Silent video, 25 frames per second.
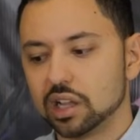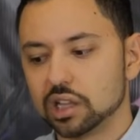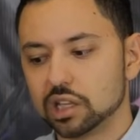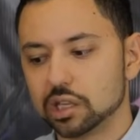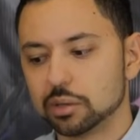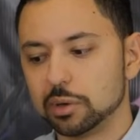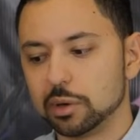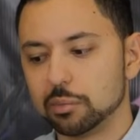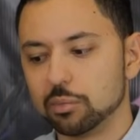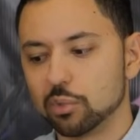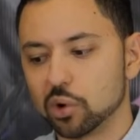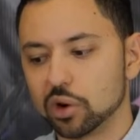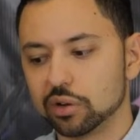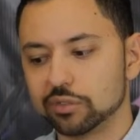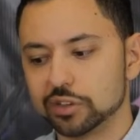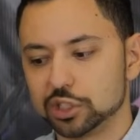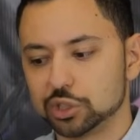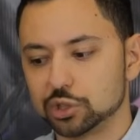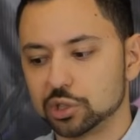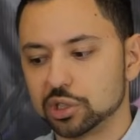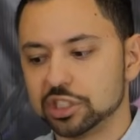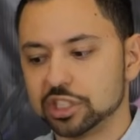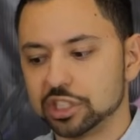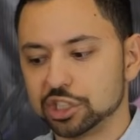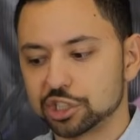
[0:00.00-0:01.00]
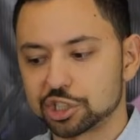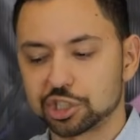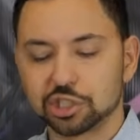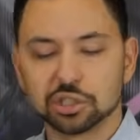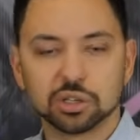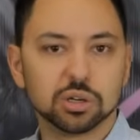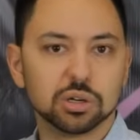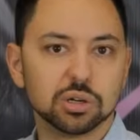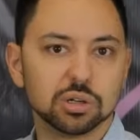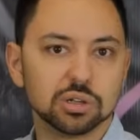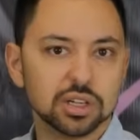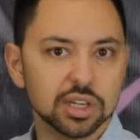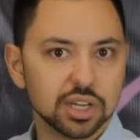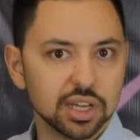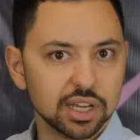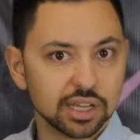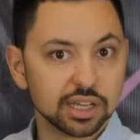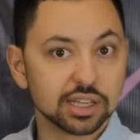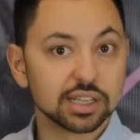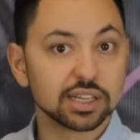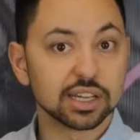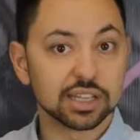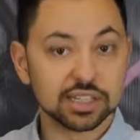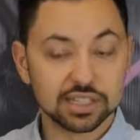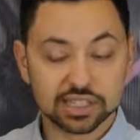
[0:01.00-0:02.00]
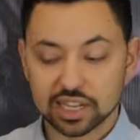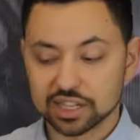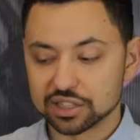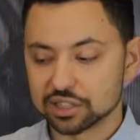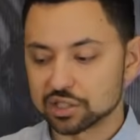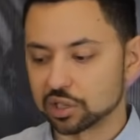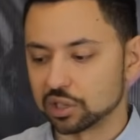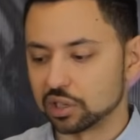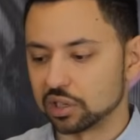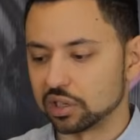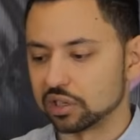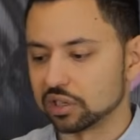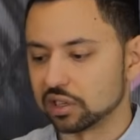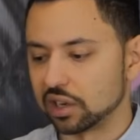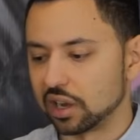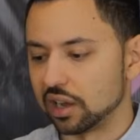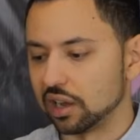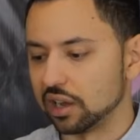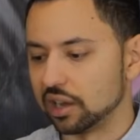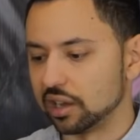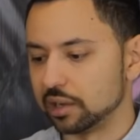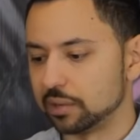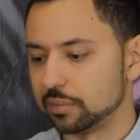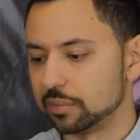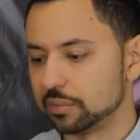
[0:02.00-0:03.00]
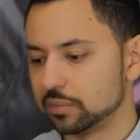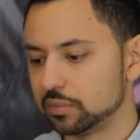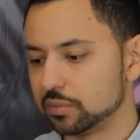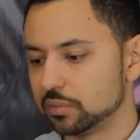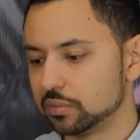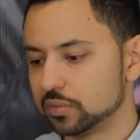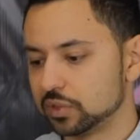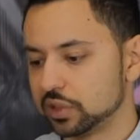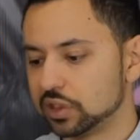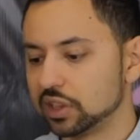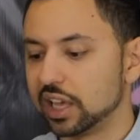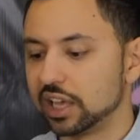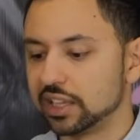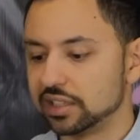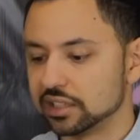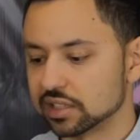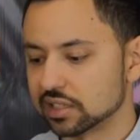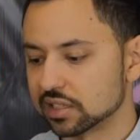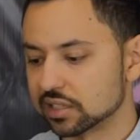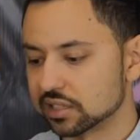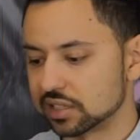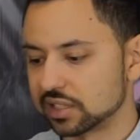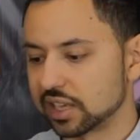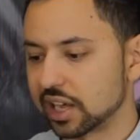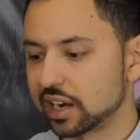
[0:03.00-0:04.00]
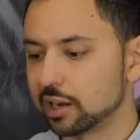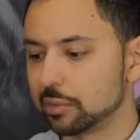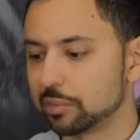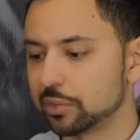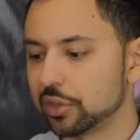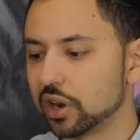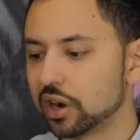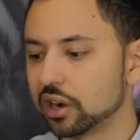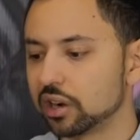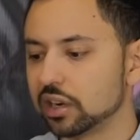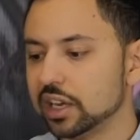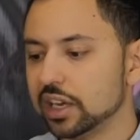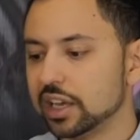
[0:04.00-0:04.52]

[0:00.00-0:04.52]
little bit more of a traditional condenser lens setup there.